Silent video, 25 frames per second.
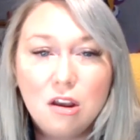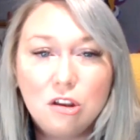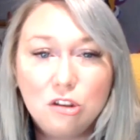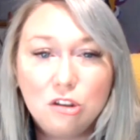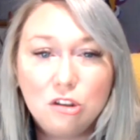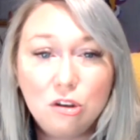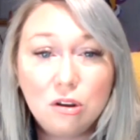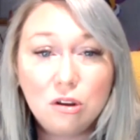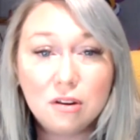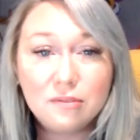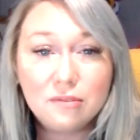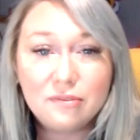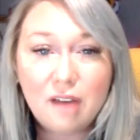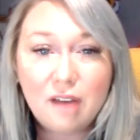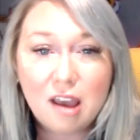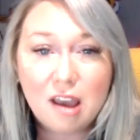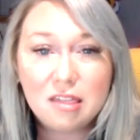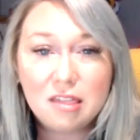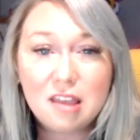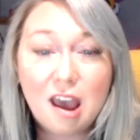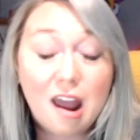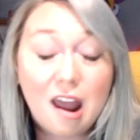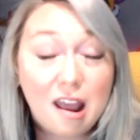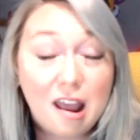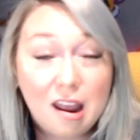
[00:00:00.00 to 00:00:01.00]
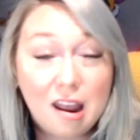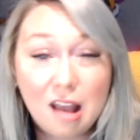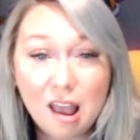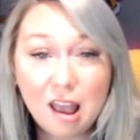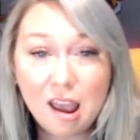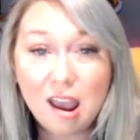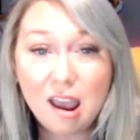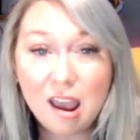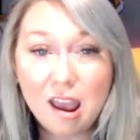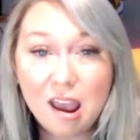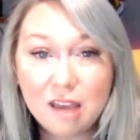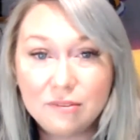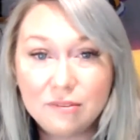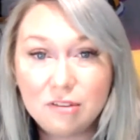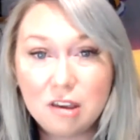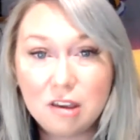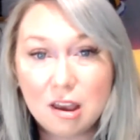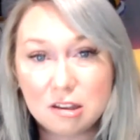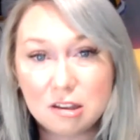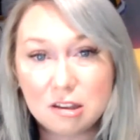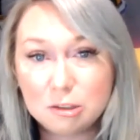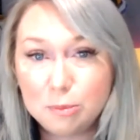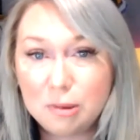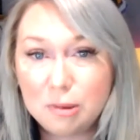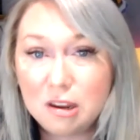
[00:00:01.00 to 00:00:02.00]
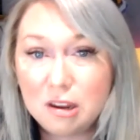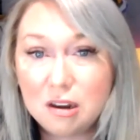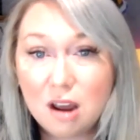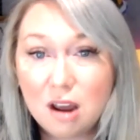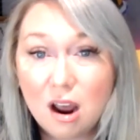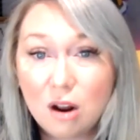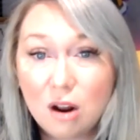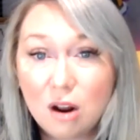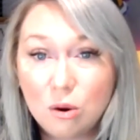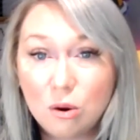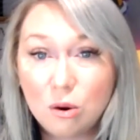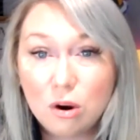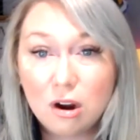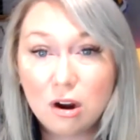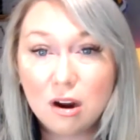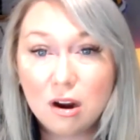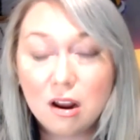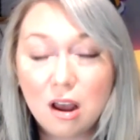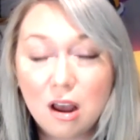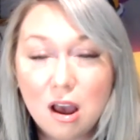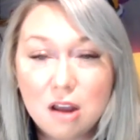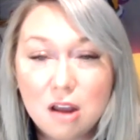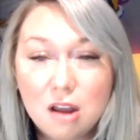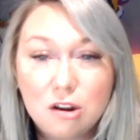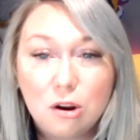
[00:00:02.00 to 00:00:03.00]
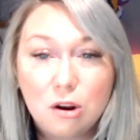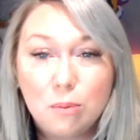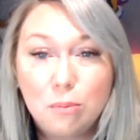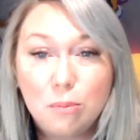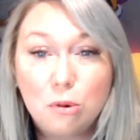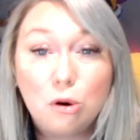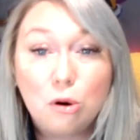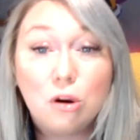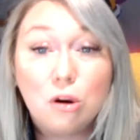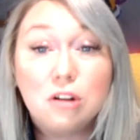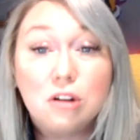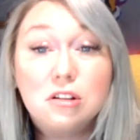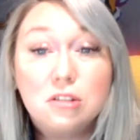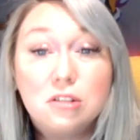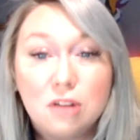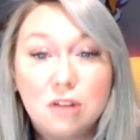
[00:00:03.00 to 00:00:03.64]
You can find that at aavsb.org under board